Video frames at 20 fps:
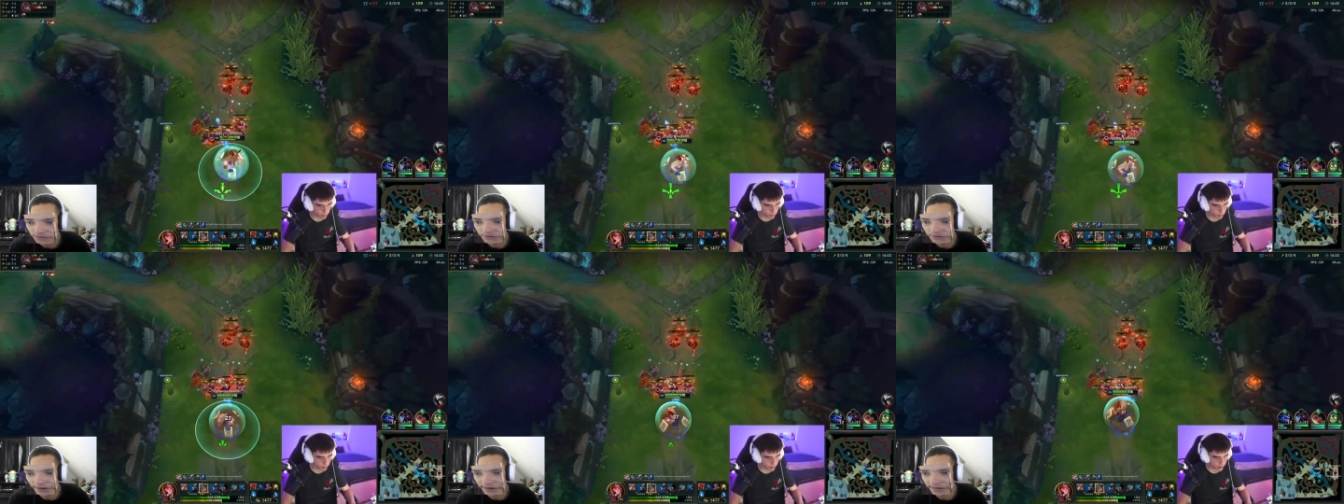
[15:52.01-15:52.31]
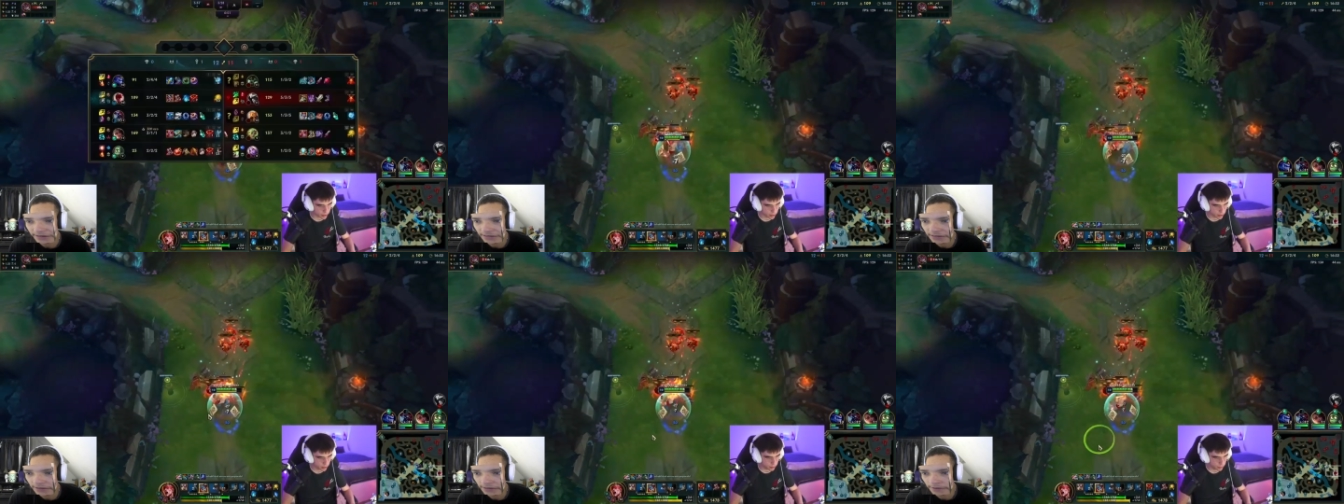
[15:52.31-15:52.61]

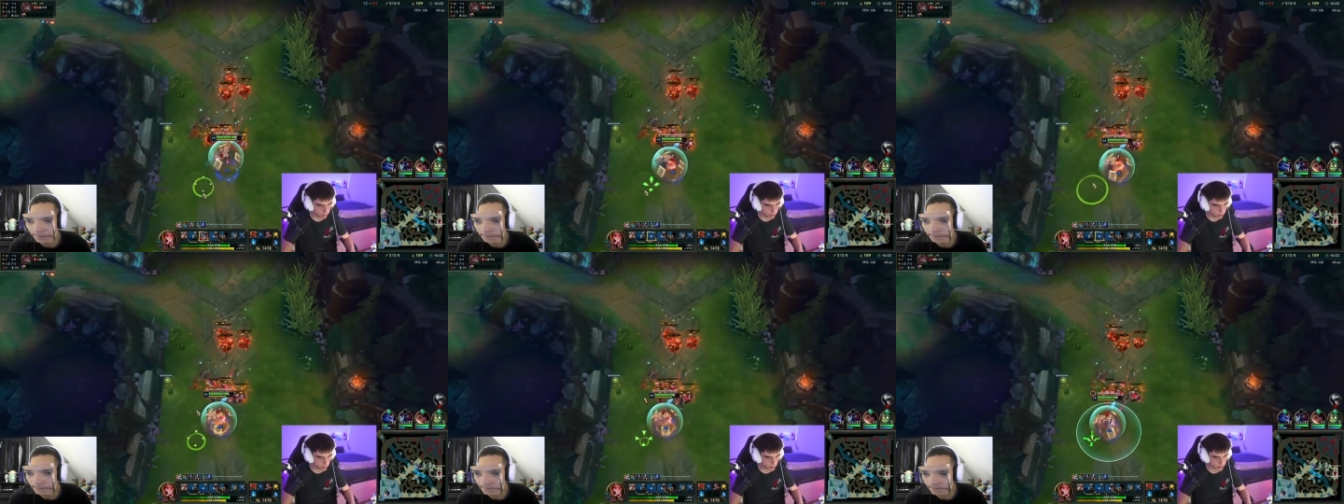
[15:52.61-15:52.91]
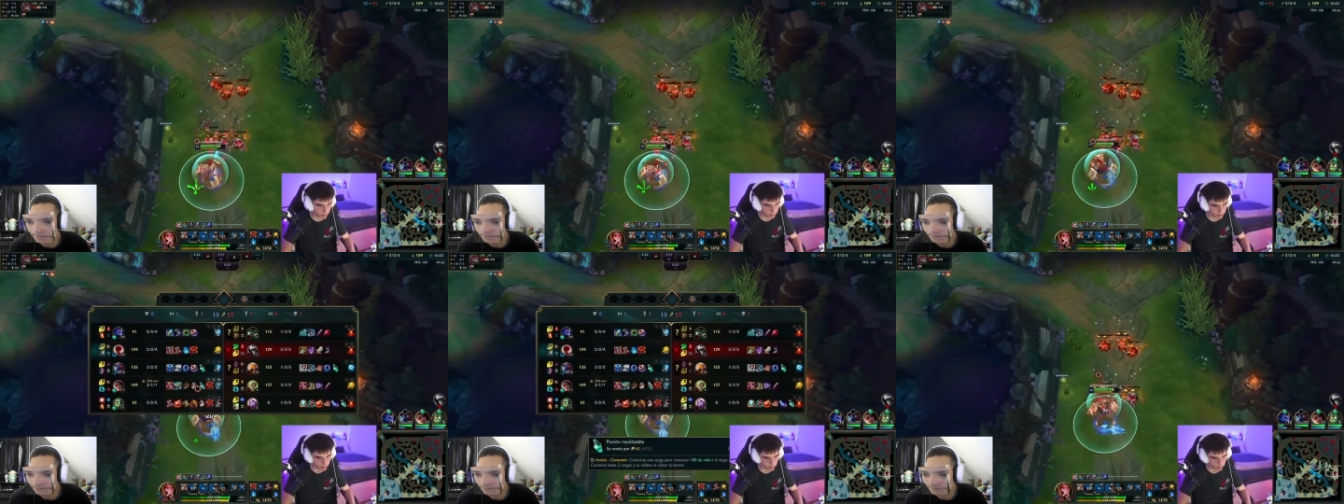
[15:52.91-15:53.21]
dragon here,
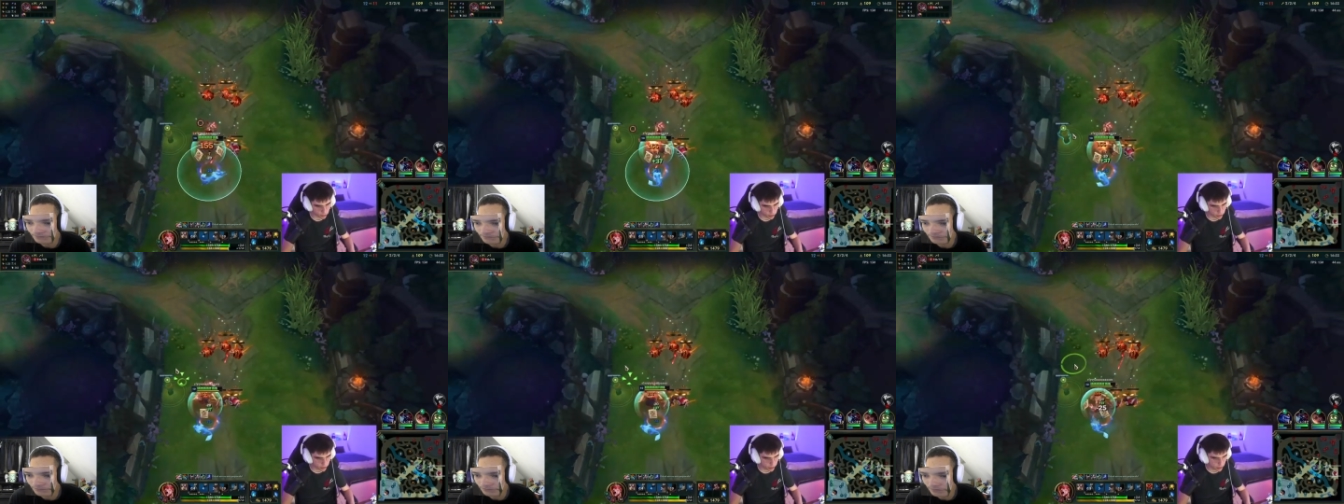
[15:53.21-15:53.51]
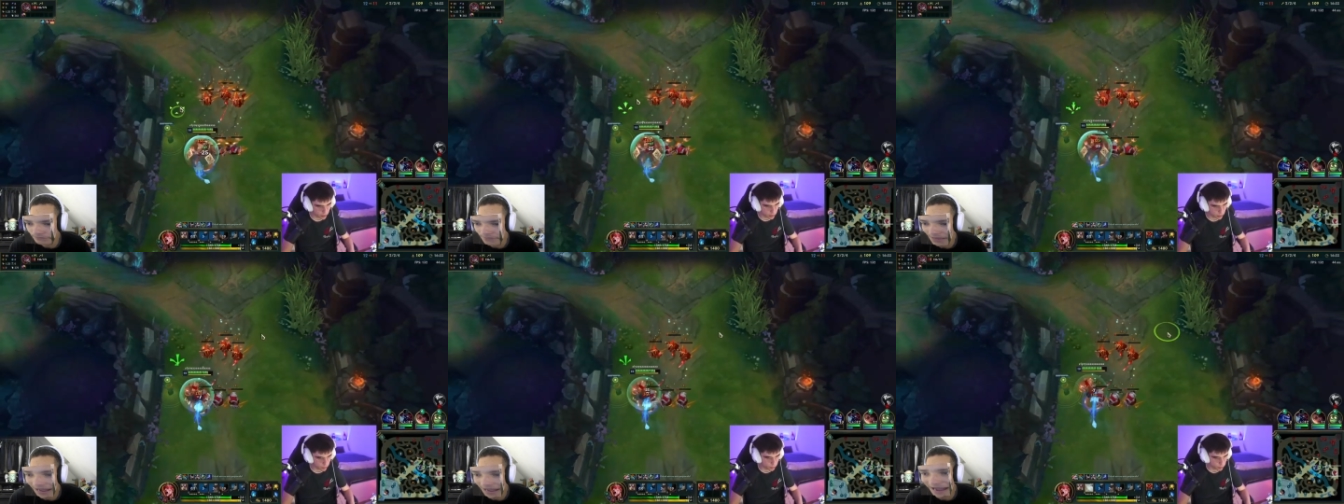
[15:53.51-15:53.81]

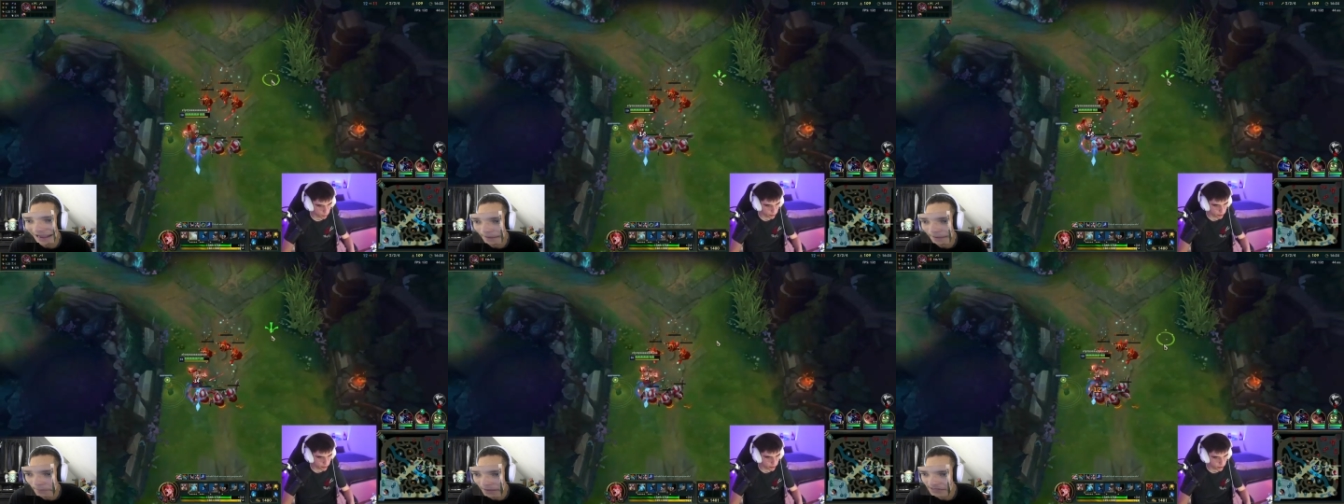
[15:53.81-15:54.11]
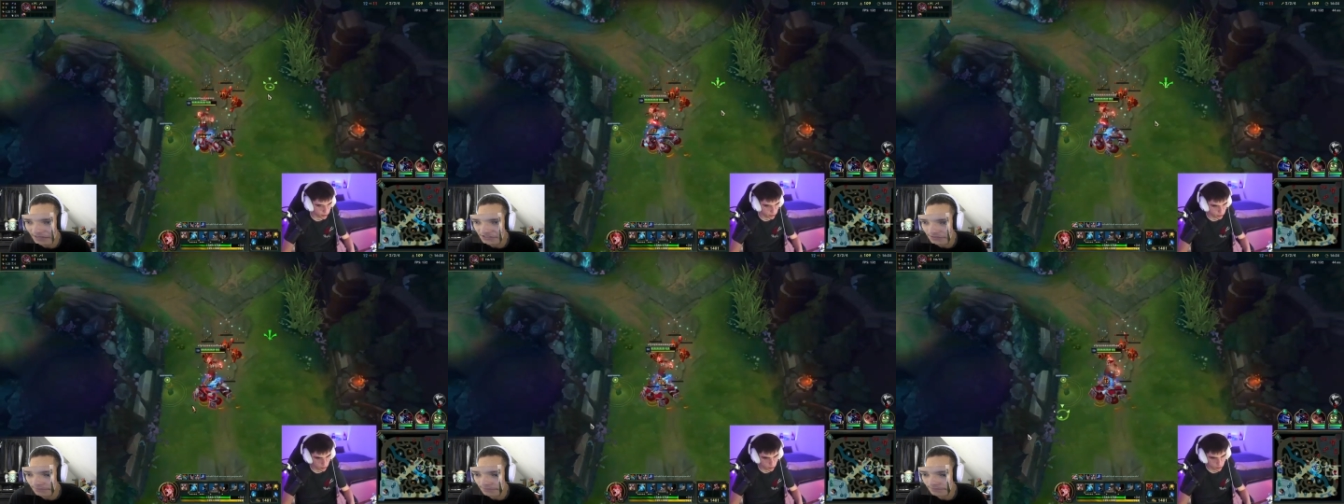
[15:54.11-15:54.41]
I
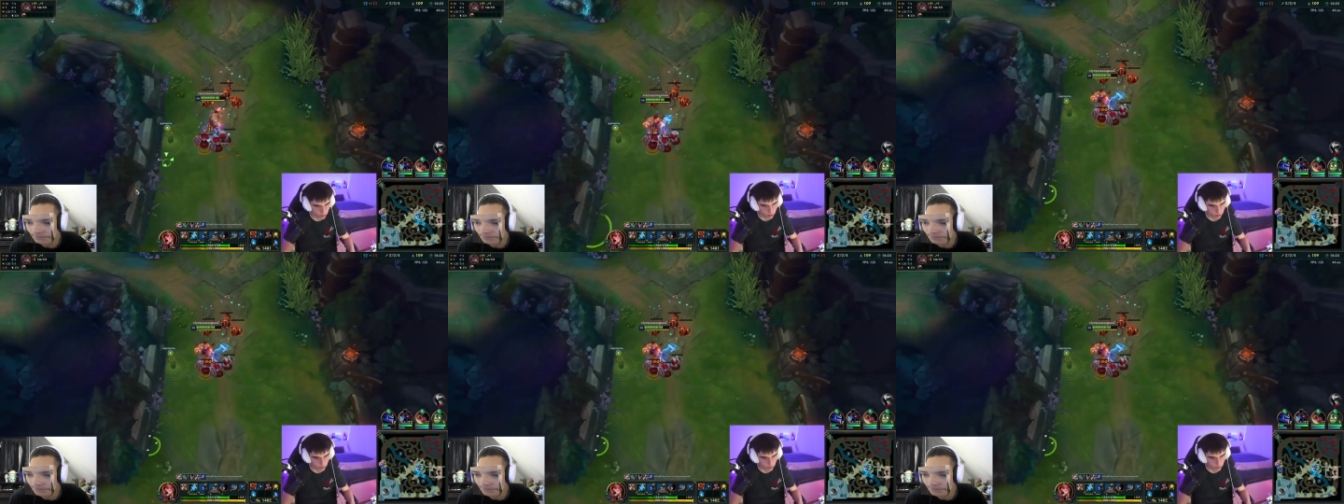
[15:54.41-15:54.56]
imagine.